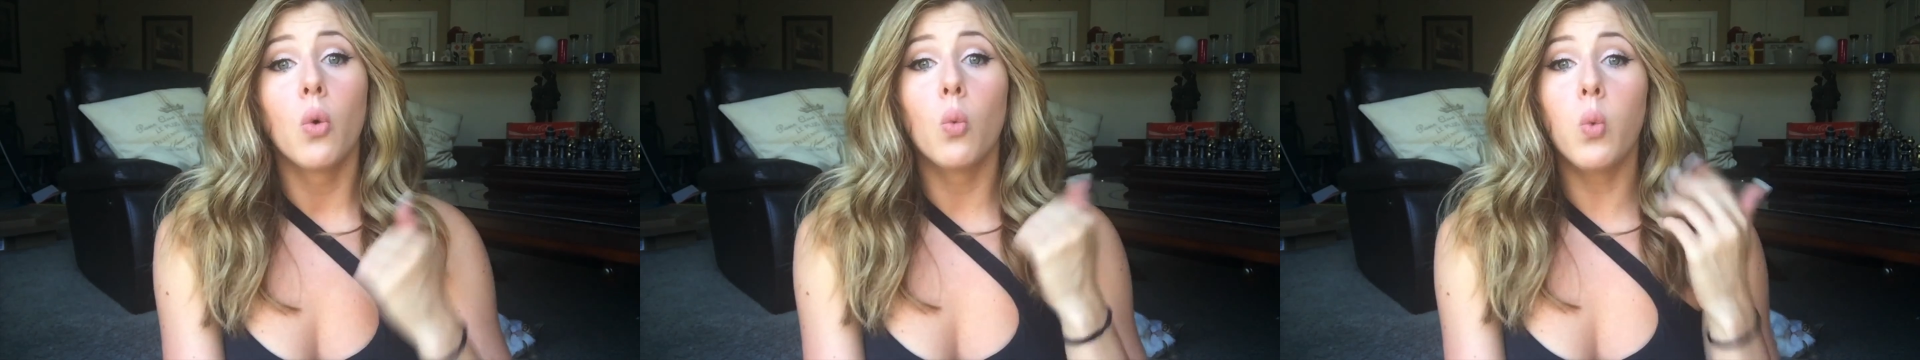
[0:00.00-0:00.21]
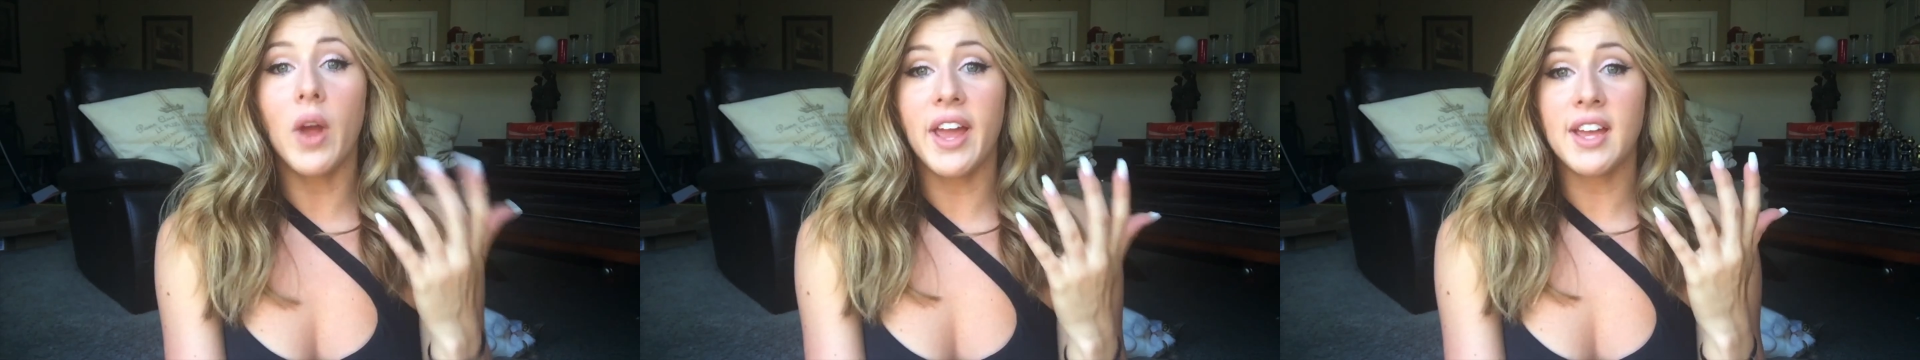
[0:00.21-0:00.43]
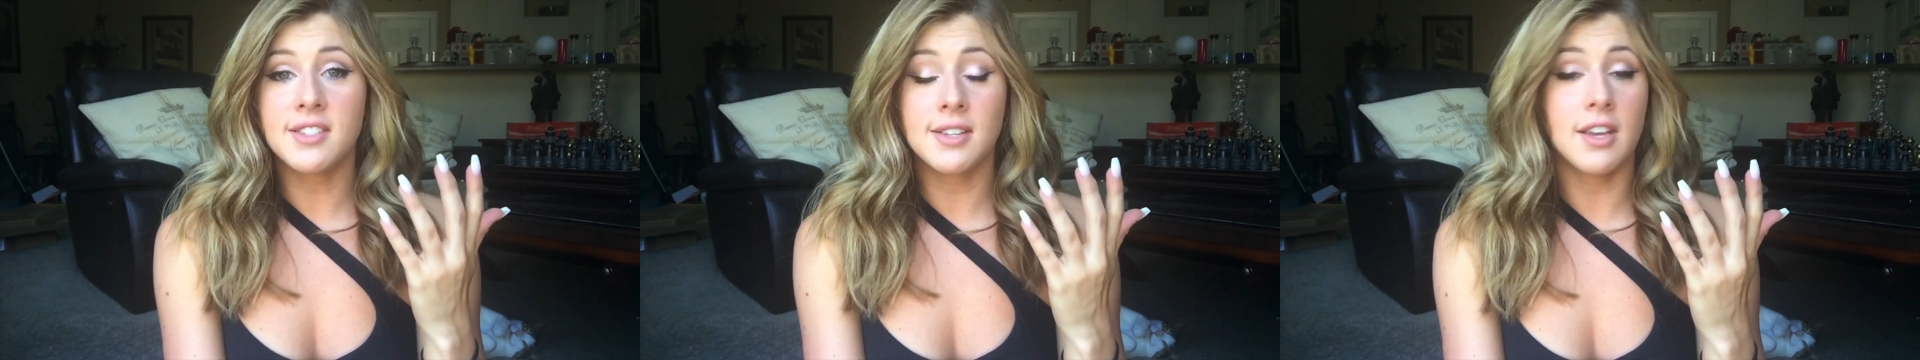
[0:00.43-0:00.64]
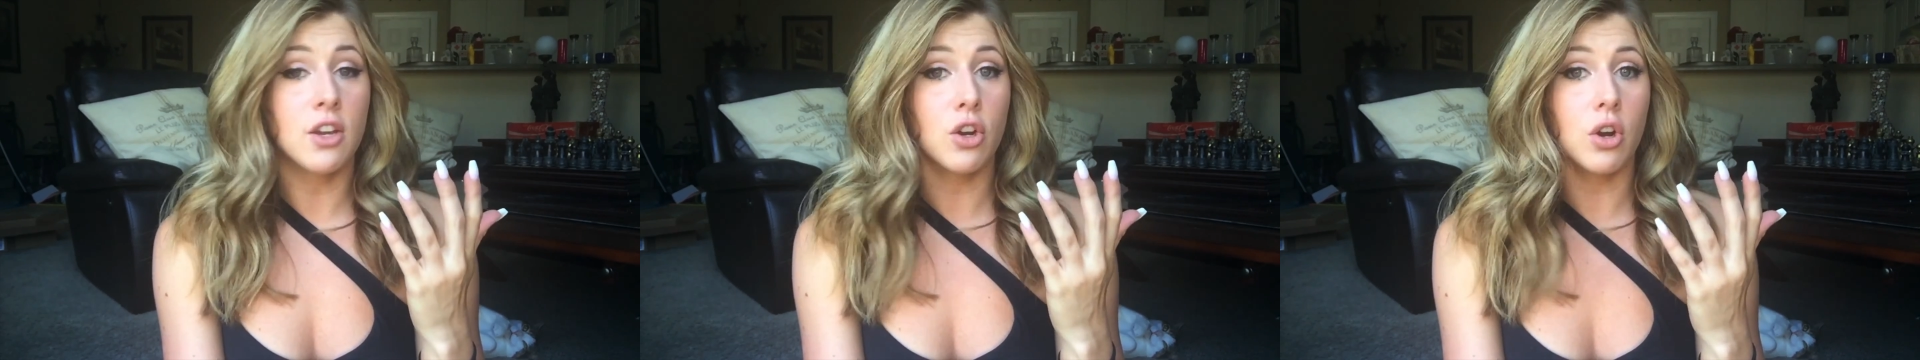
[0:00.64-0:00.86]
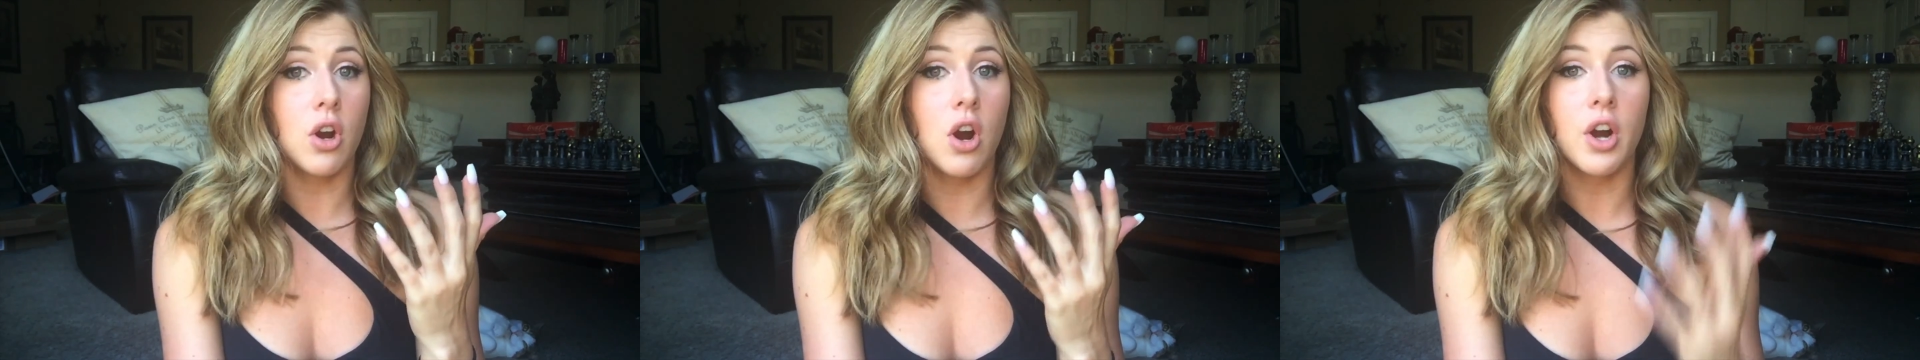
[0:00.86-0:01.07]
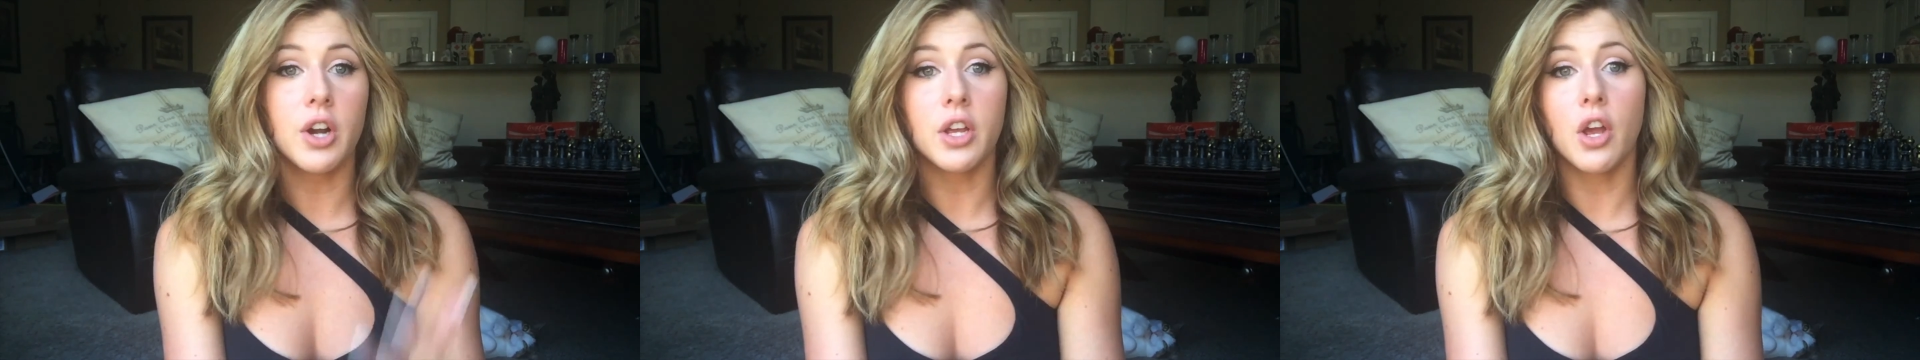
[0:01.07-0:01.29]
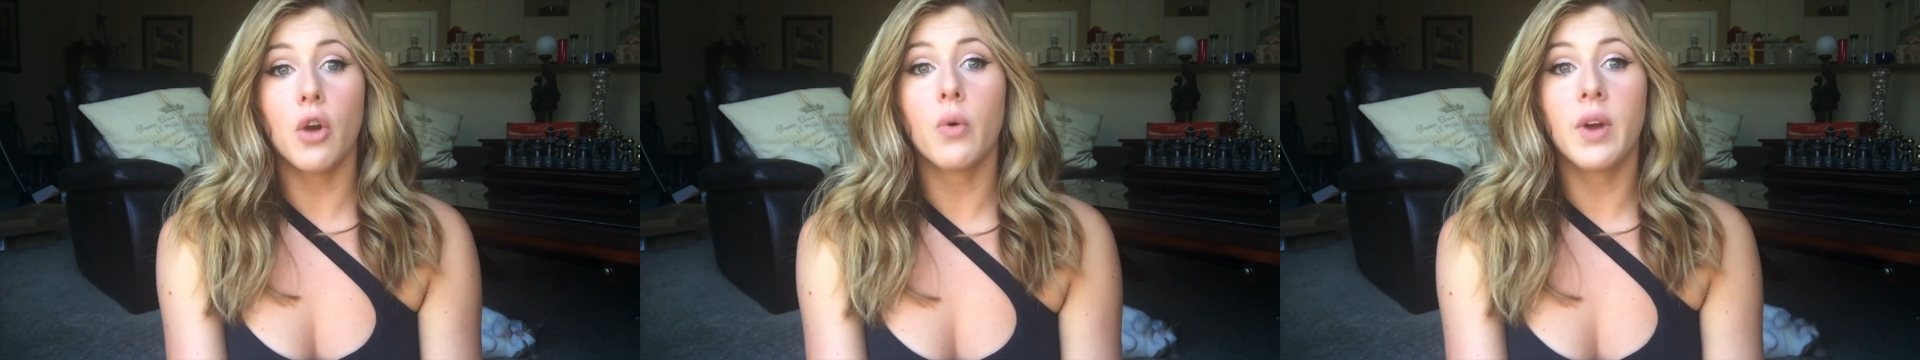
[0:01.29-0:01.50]
way to get your
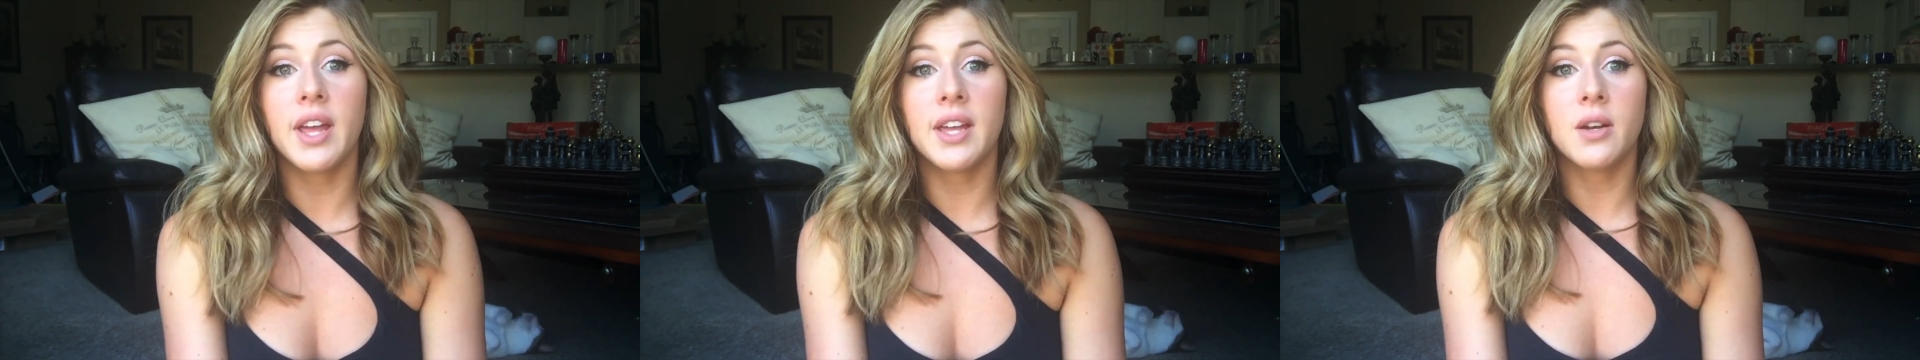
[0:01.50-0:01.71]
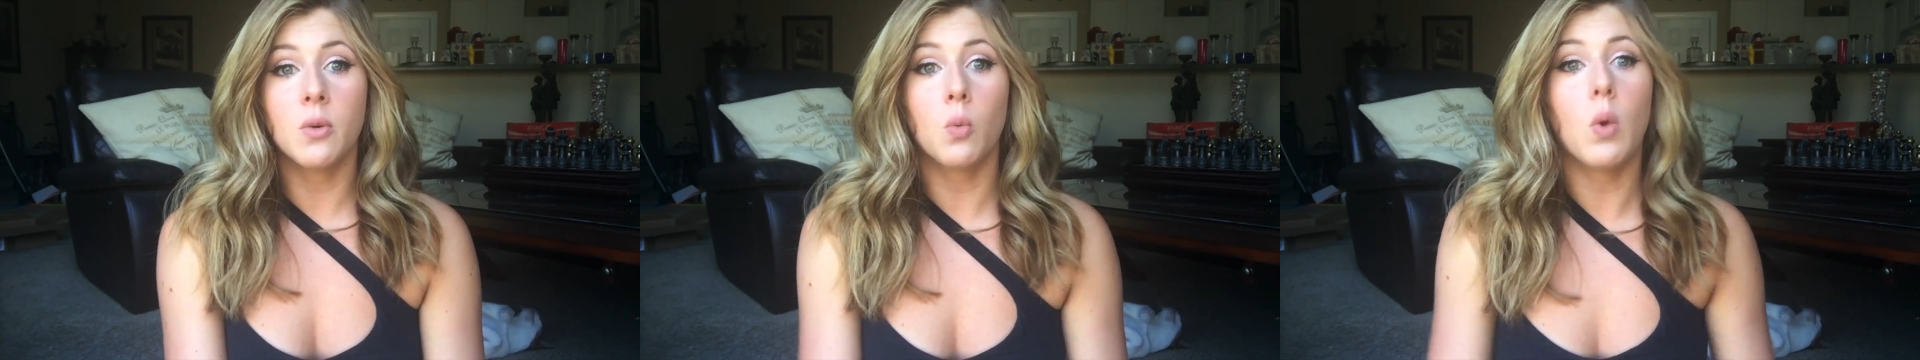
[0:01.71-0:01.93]
cardio in